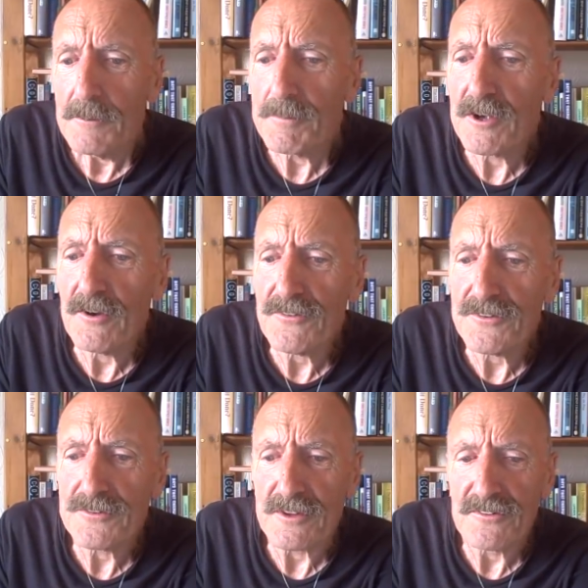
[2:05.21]
Because
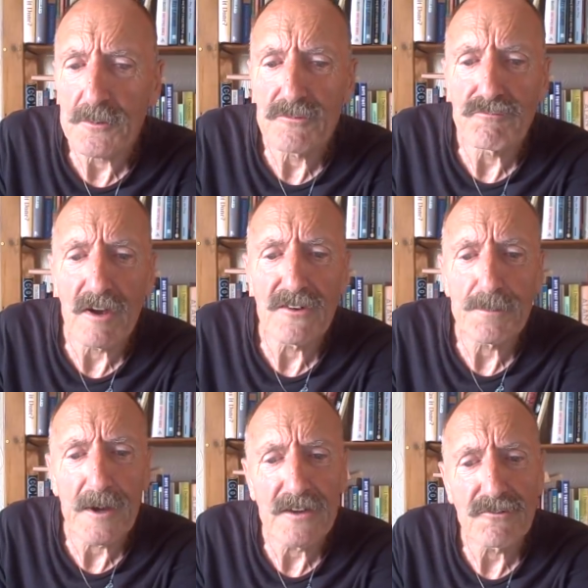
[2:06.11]
of this, he was raised
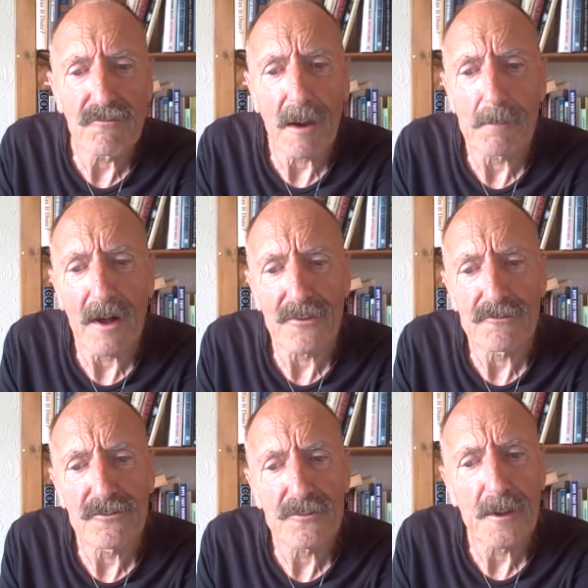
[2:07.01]
by his grandmother
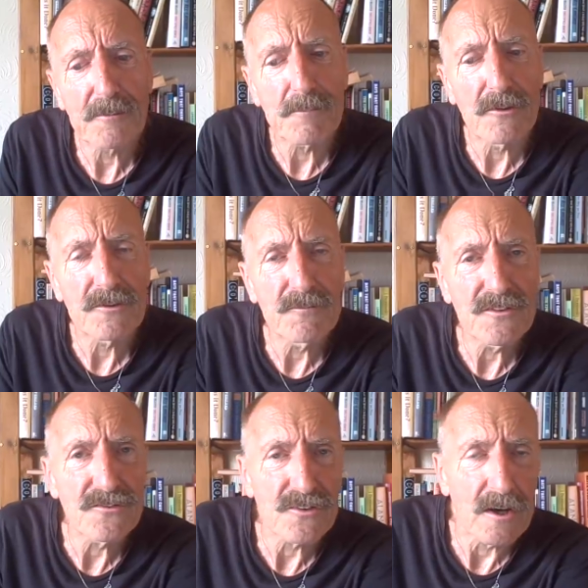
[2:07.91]
and spent most of
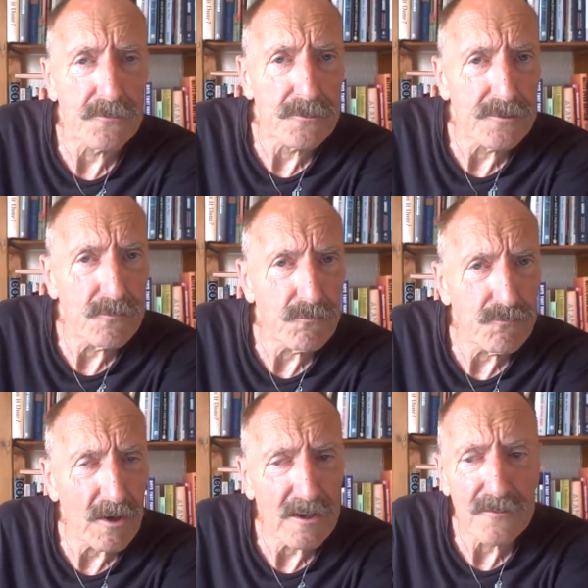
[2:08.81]
his childhood in
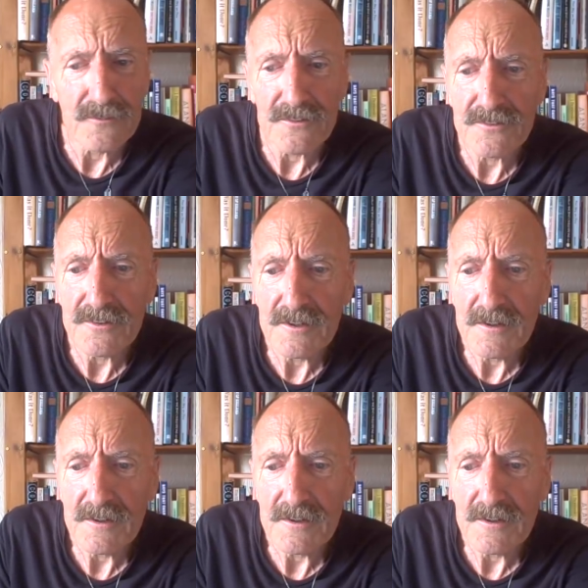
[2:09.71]
France.